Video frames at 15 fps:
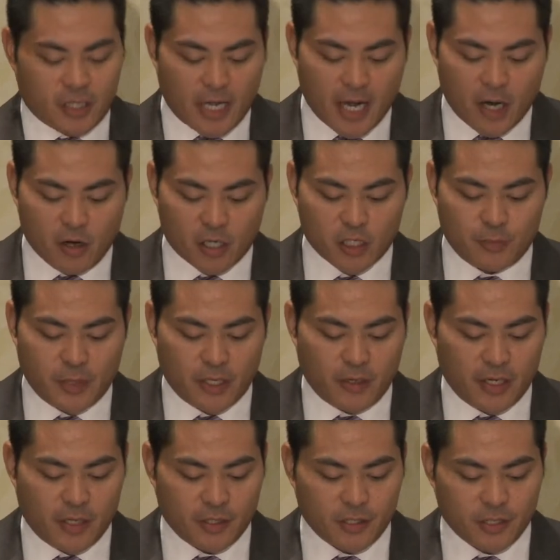care
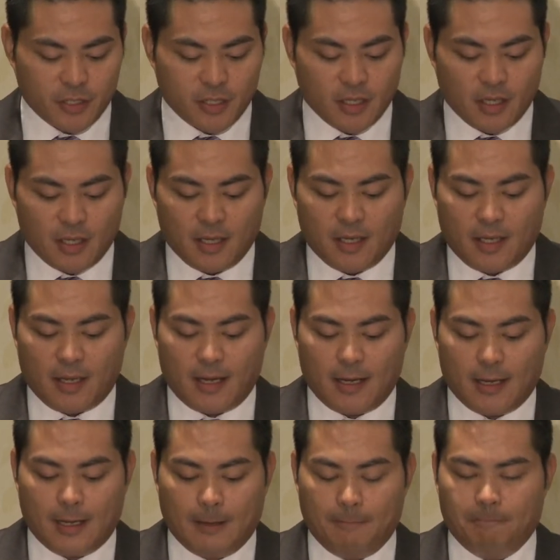experience.
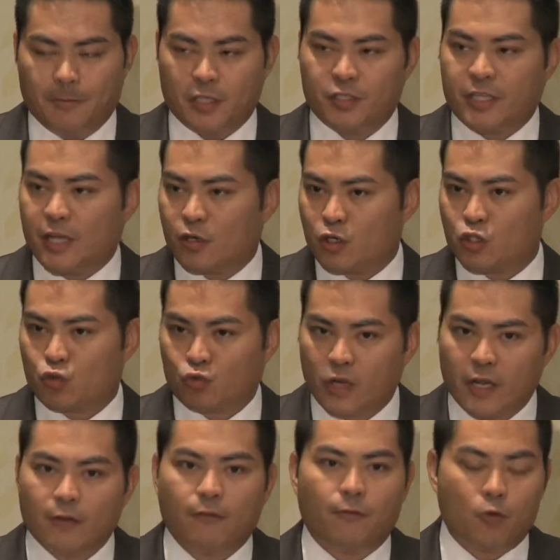The standards
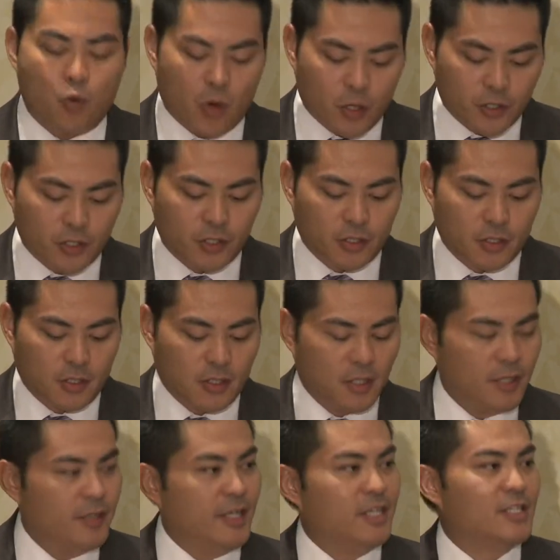reinforce
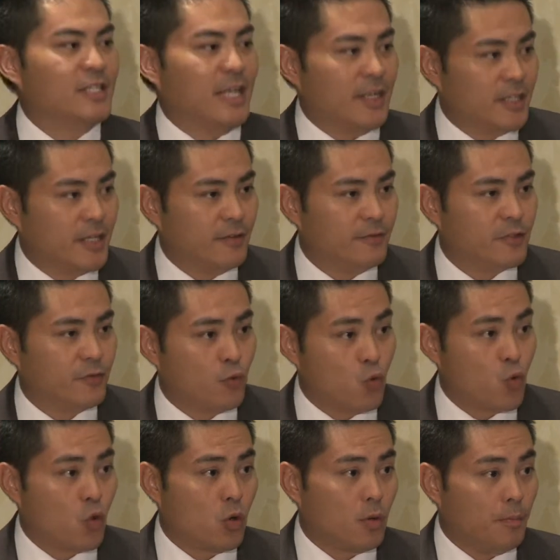the incentives
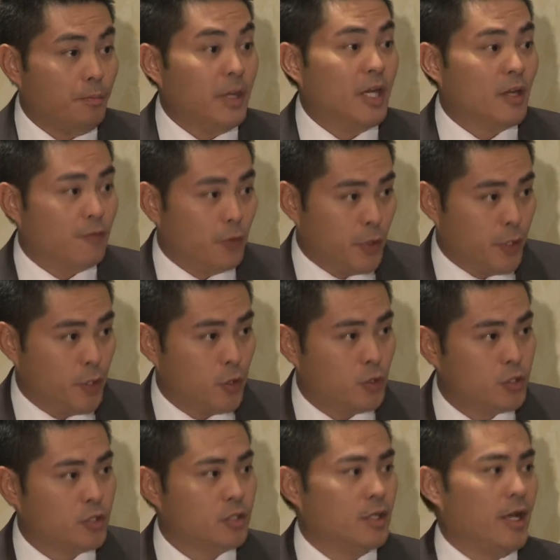for meaningful
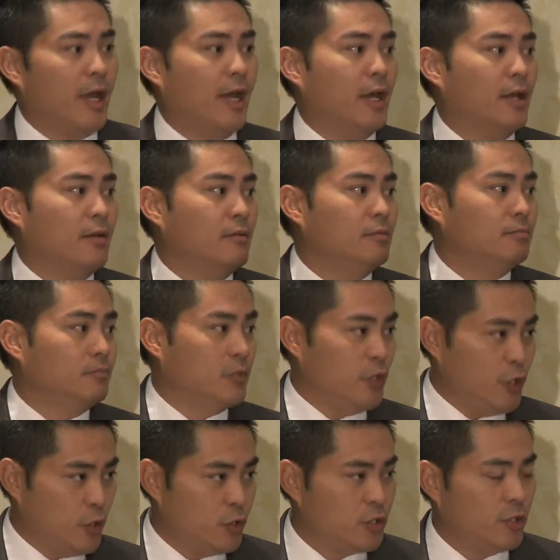use and the
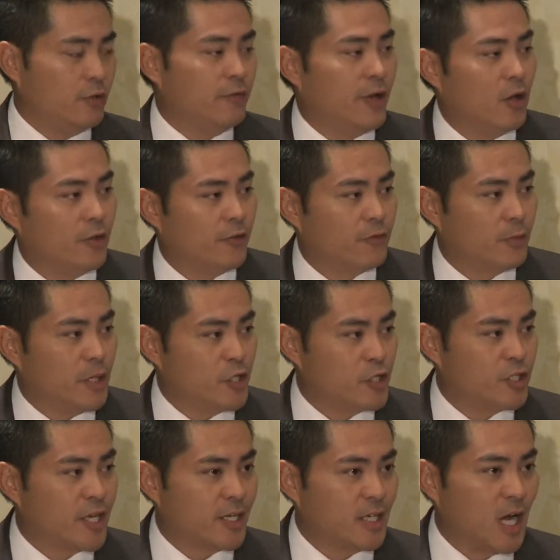use of health information
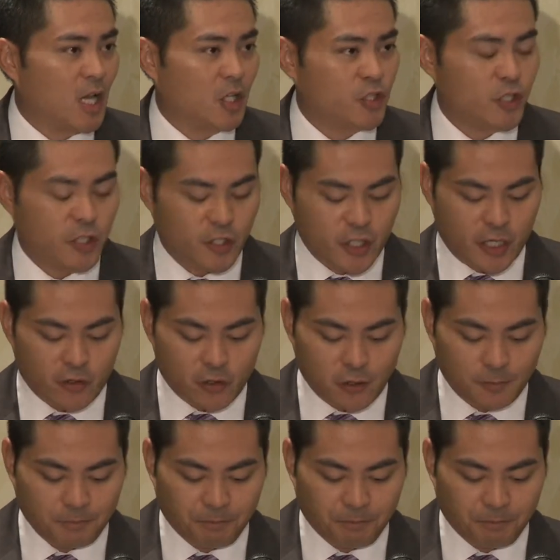technology in general.